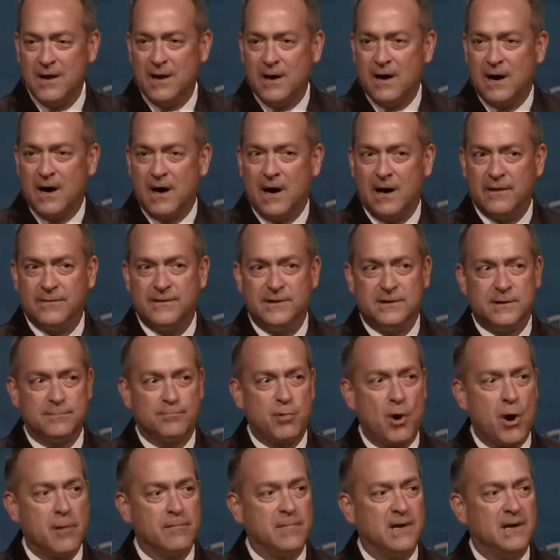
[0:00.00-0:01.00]
The
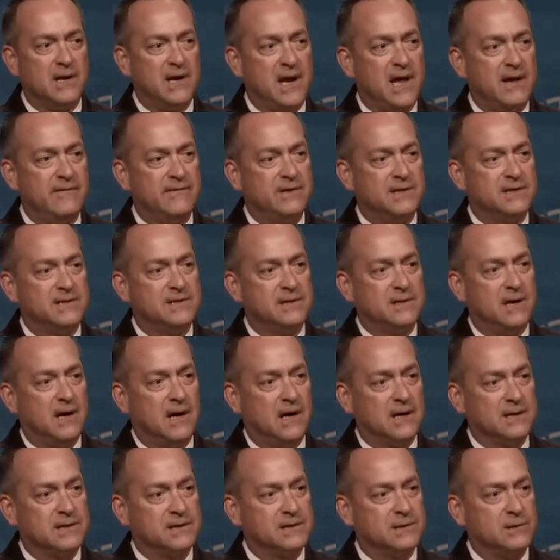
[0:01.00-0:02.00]
Department of Navy's
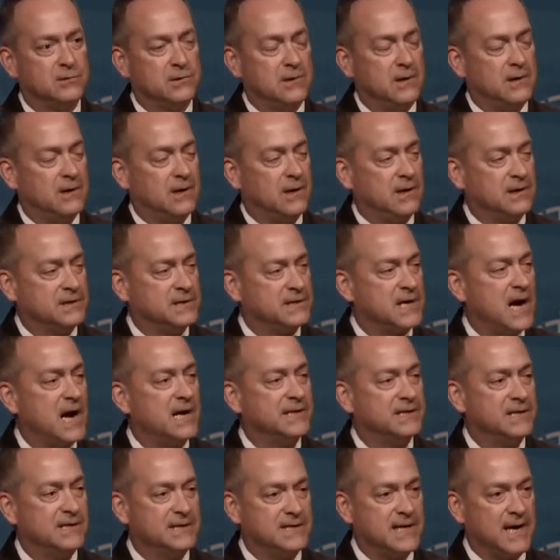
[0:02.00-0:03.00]

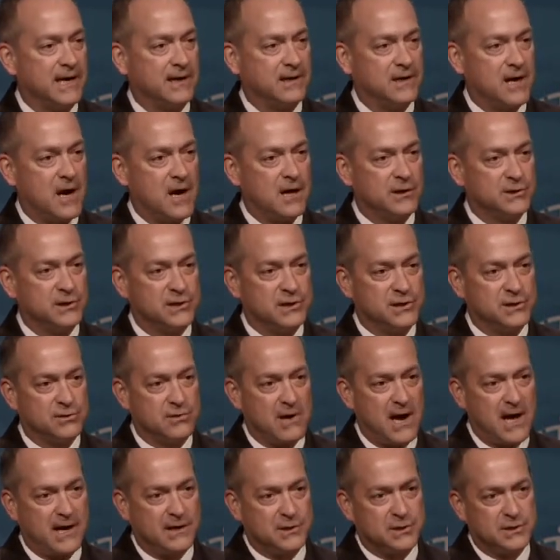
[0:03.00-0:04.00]
Science and Technology
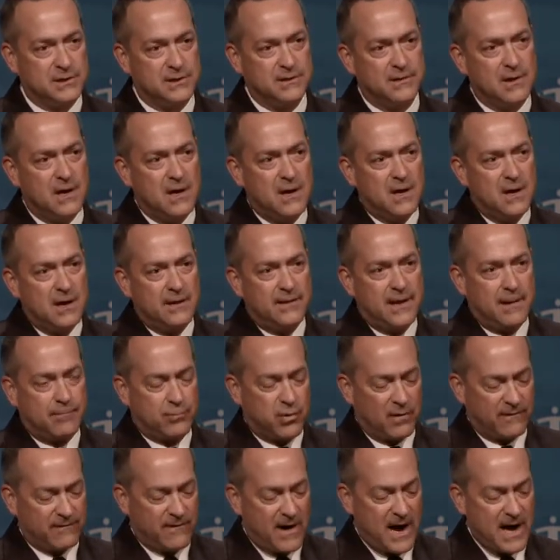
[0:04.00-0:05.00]
Strategy that
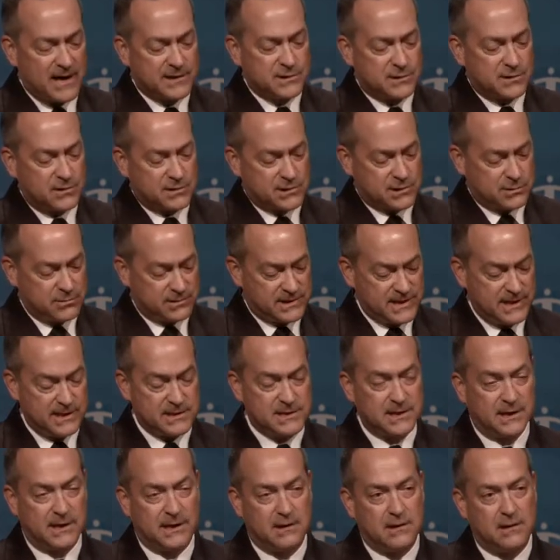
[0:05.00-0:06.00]
provides those
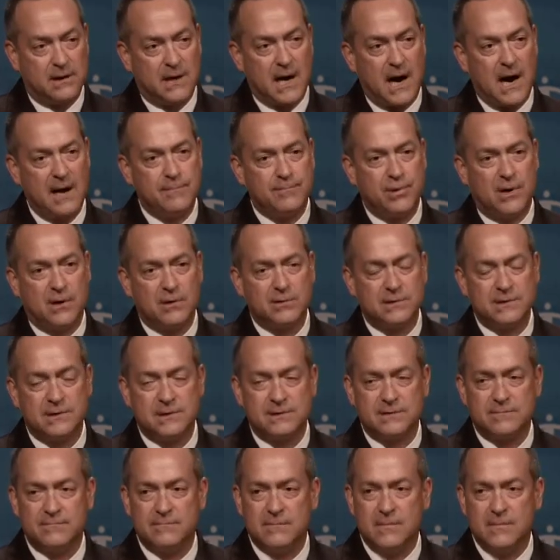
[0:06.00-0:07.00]
strategic
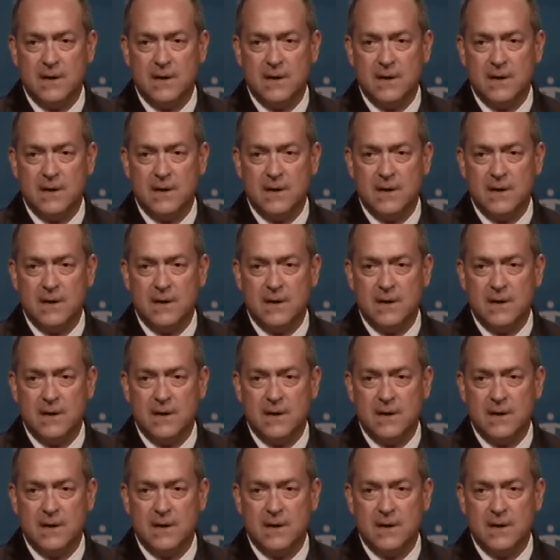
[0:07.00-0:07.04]
guideposts.